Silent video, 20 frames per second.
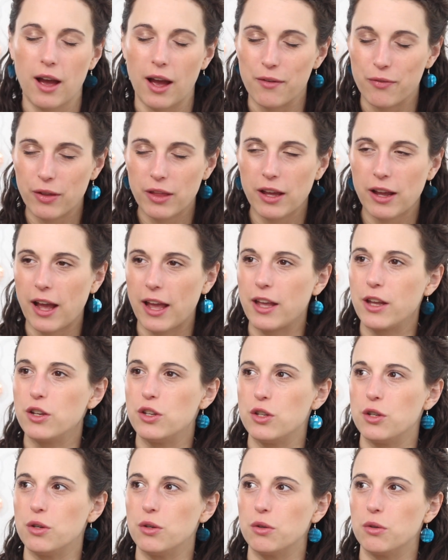I feel like I could
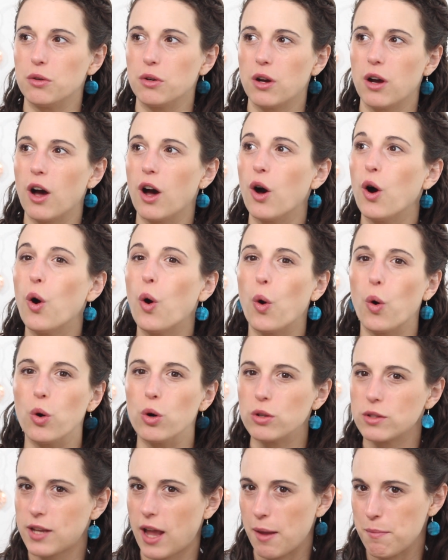do a
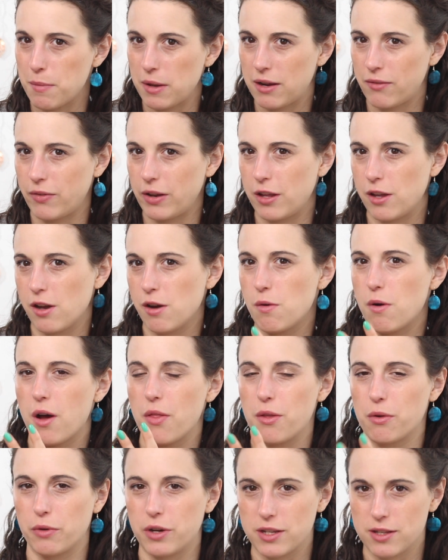whole 10-minute video
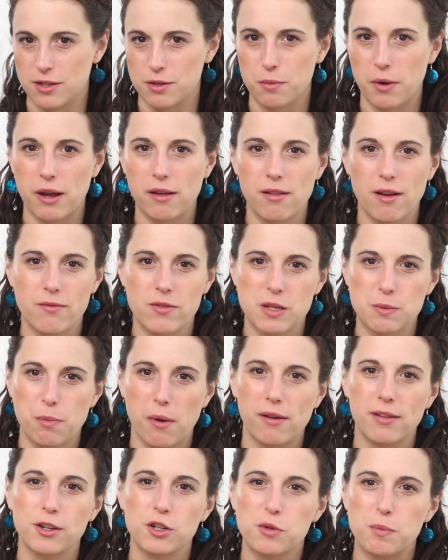on the reasons why I love this
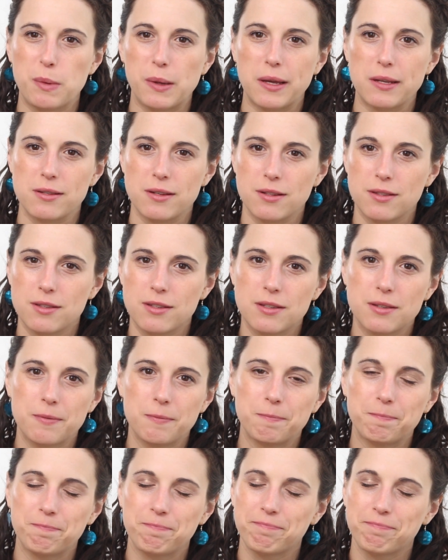polish because it's